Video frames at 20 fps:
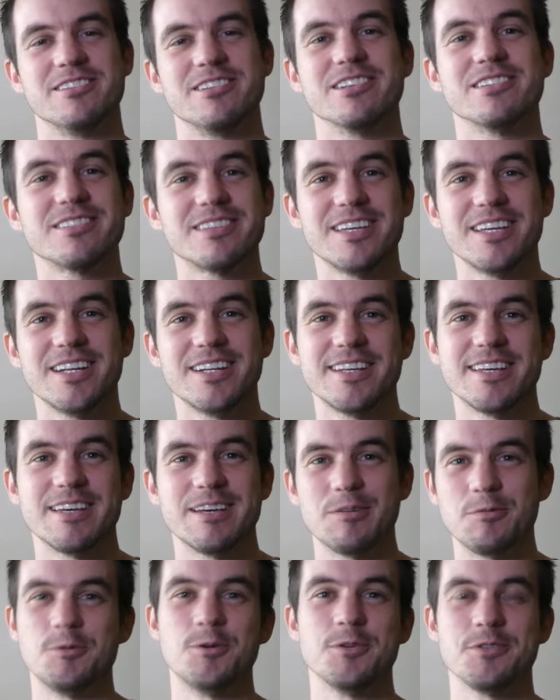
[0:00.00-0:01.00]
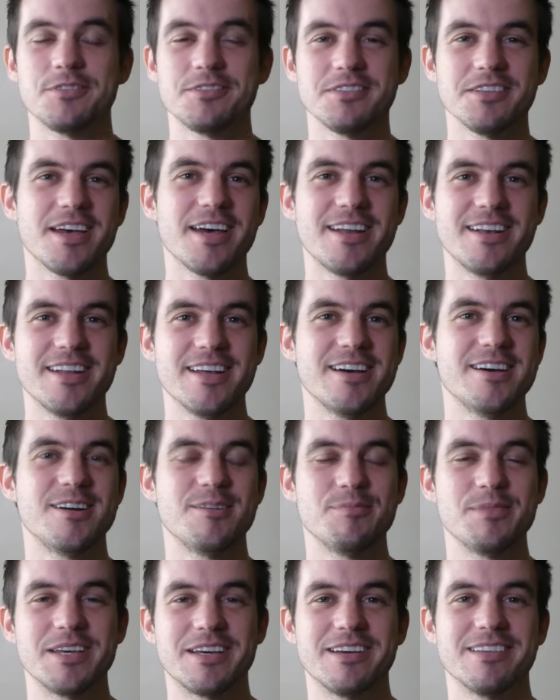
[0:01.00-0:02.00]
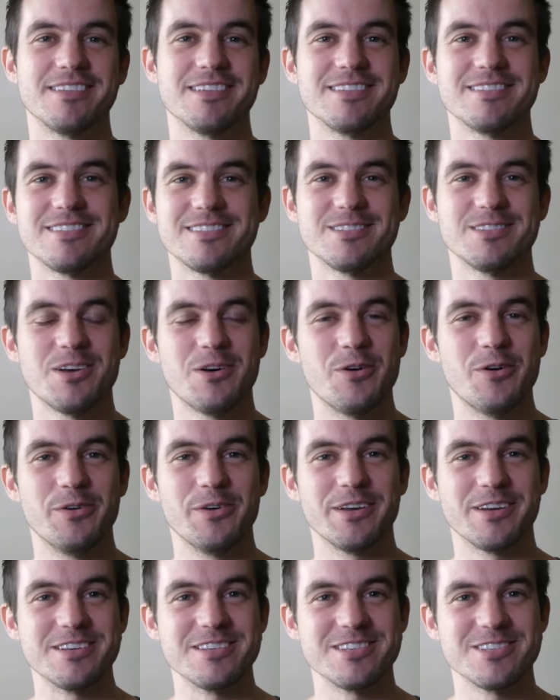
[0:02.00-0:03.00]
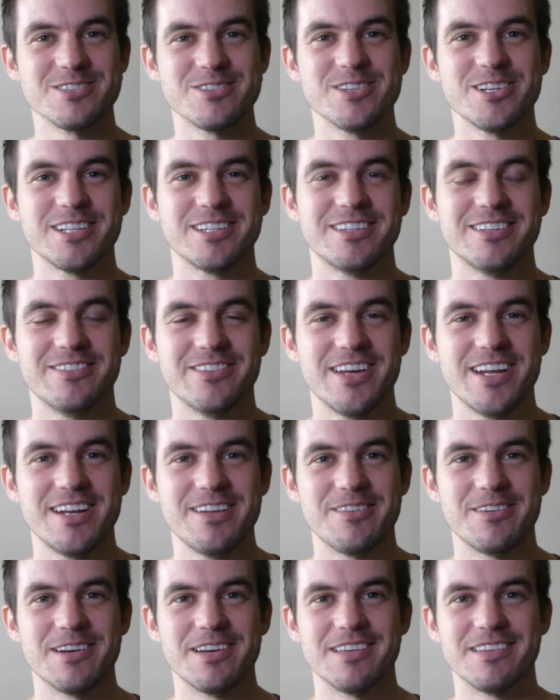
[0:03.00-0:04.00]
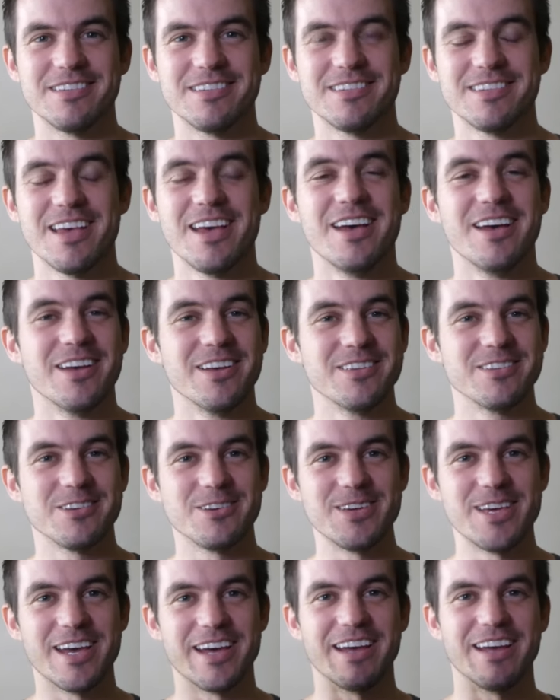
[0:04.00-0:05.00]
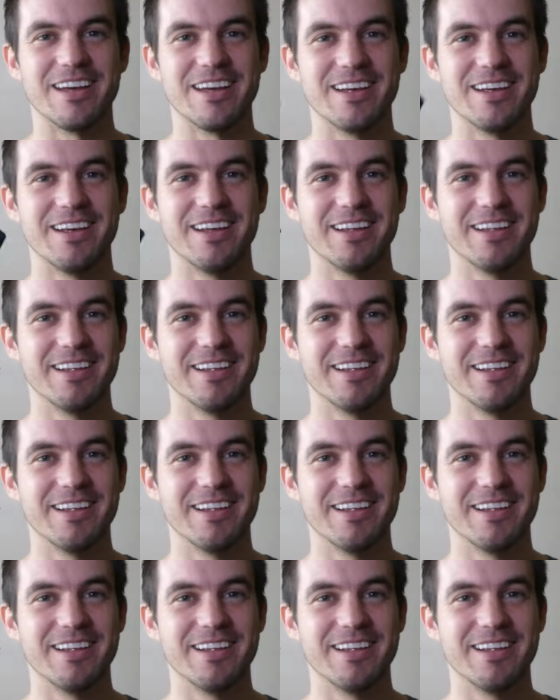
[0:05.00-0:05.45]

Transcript: Just kidding, it won't slide down because it's so constrictive anyways. So yeah,